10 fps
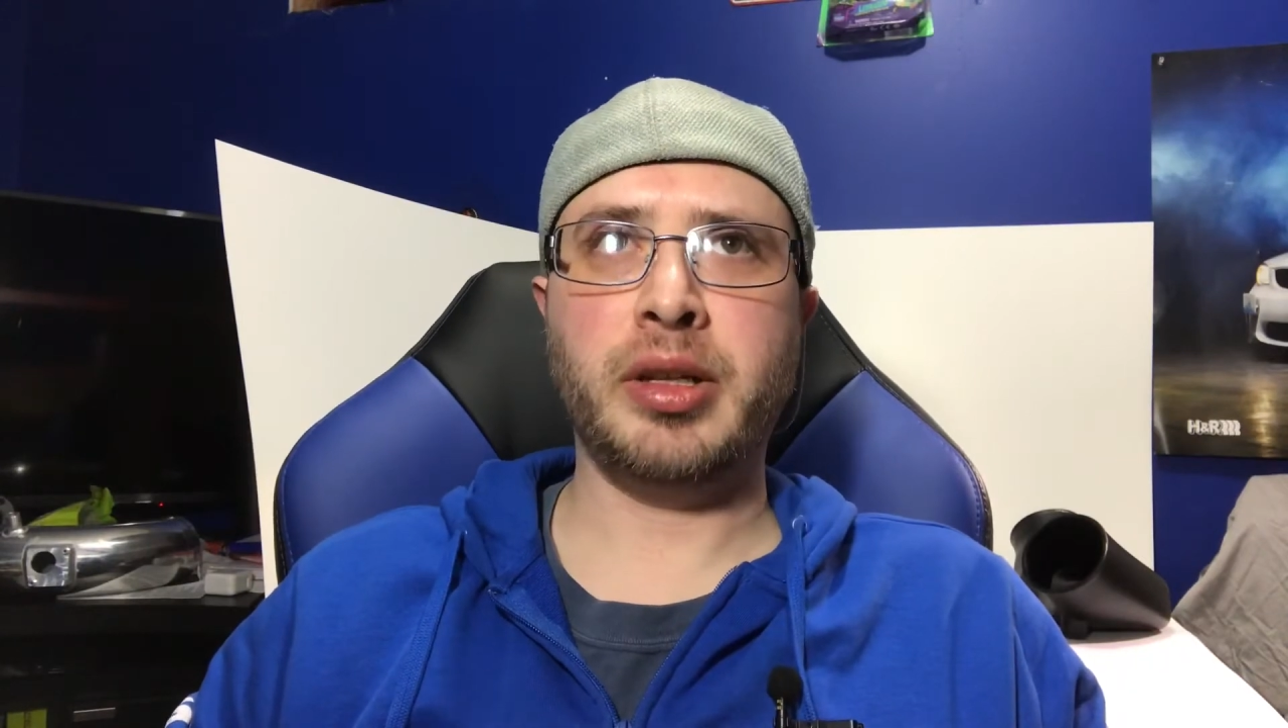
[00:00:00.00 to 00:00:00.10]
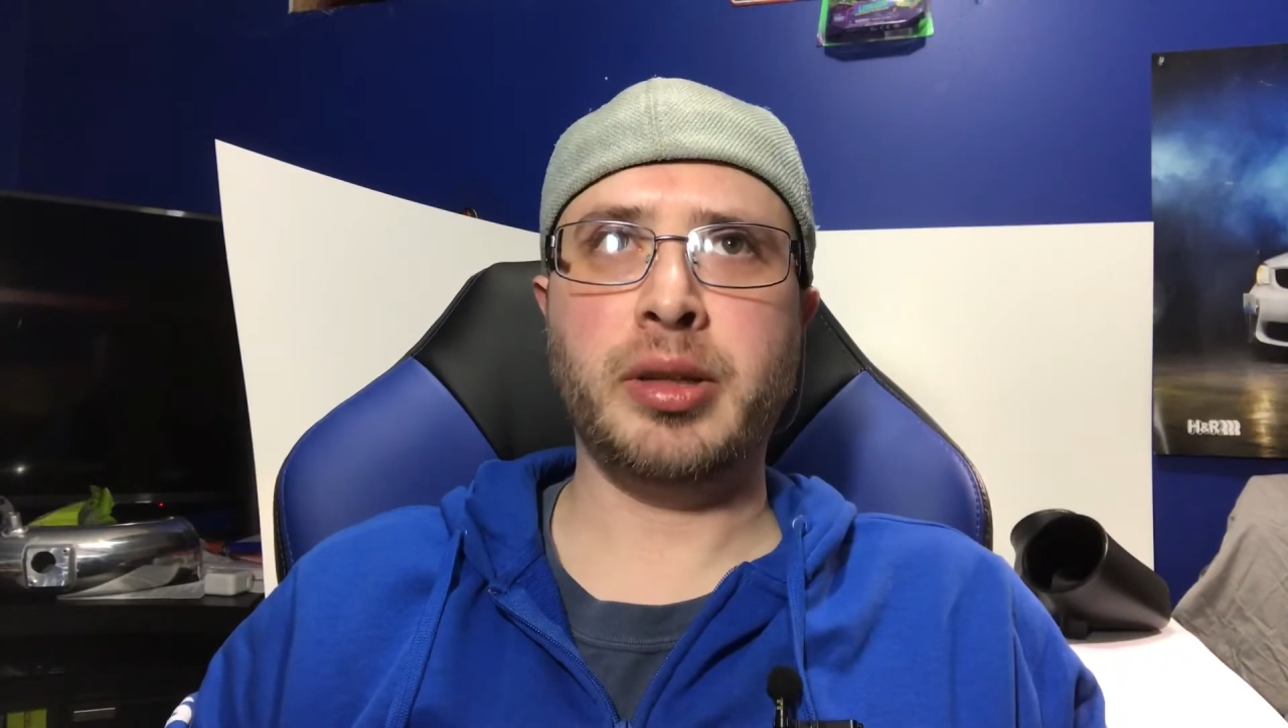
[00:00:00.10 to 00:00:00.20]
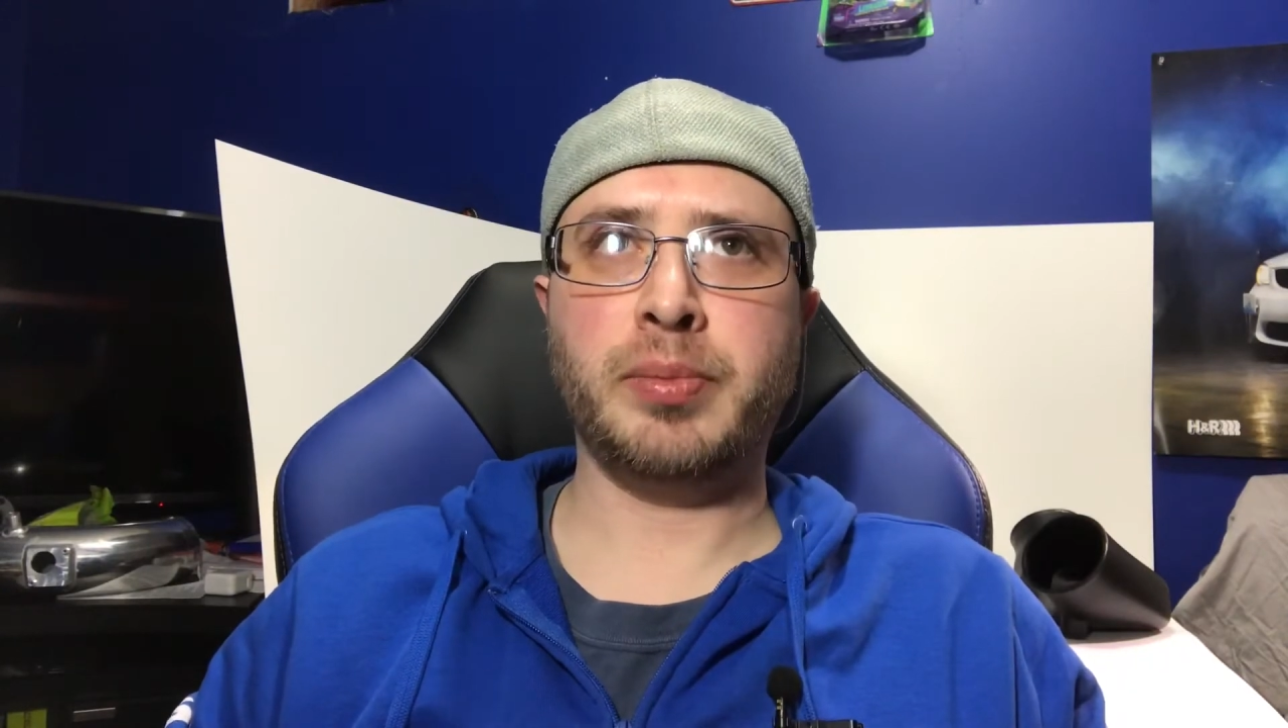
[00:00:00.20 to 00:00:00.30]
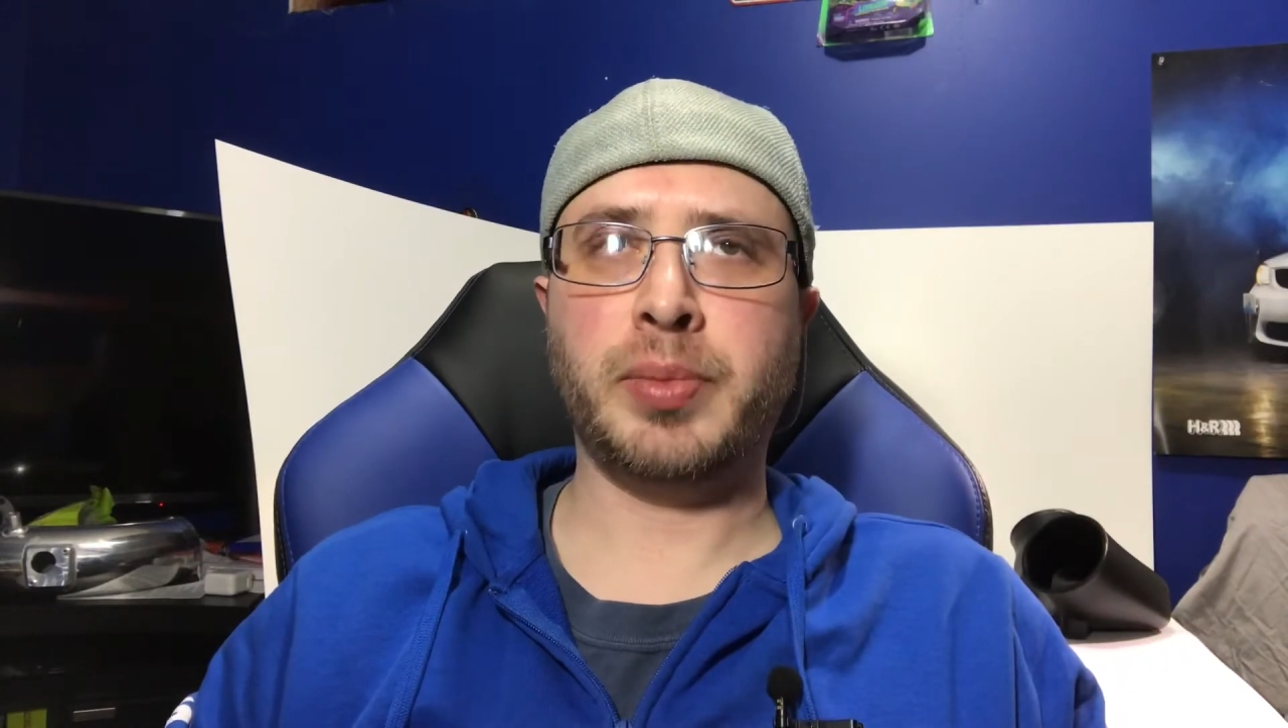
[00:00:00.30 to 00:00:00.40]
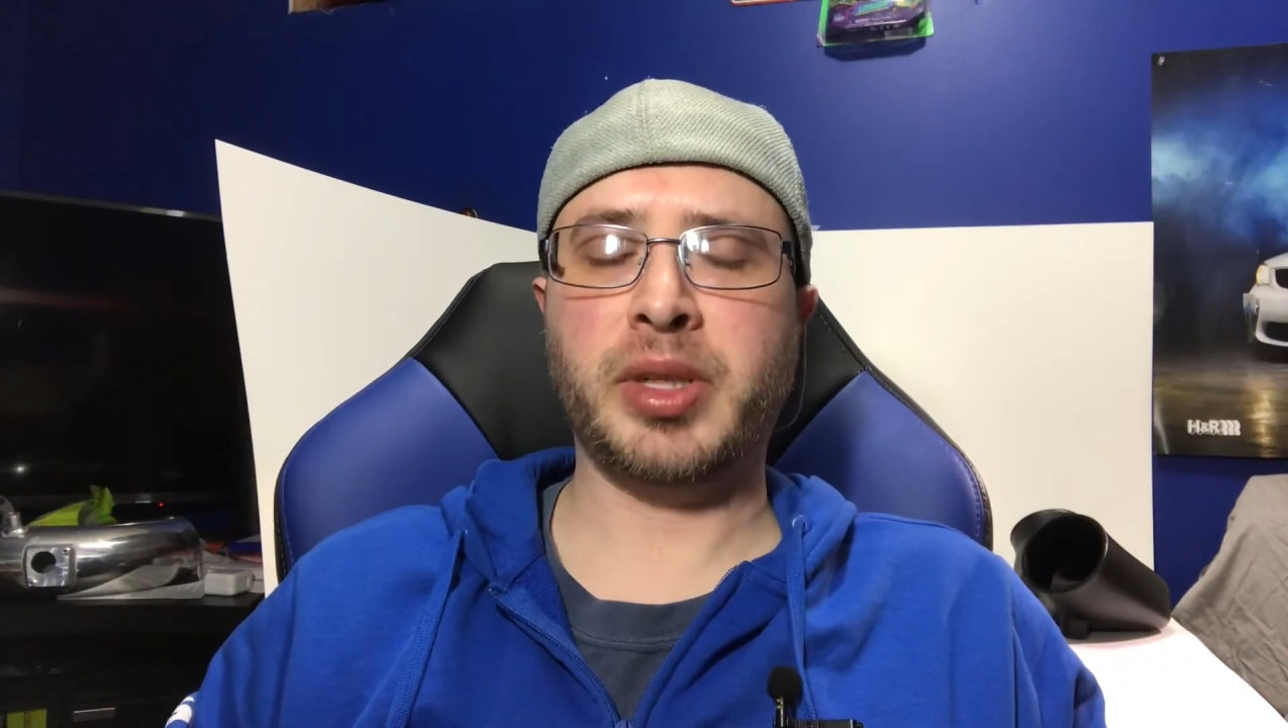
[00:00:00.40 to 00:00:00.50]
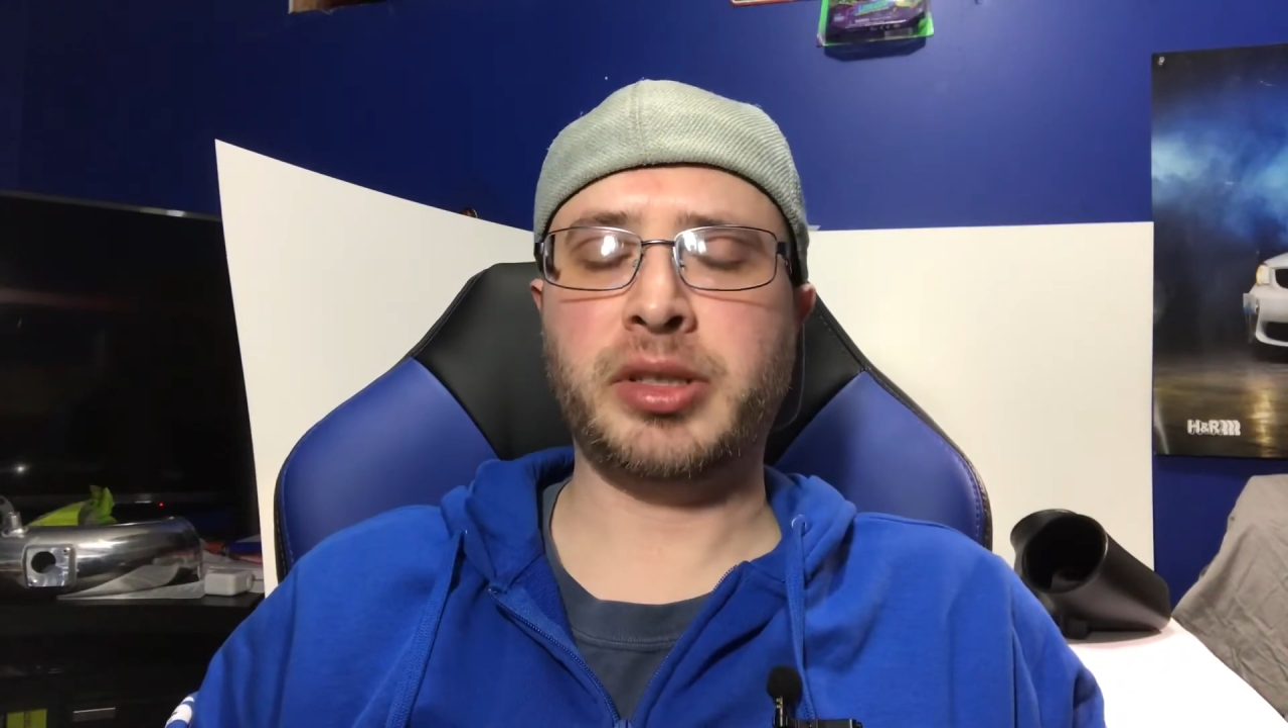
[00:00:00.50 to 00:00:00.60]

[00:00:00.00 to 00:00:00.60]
and plus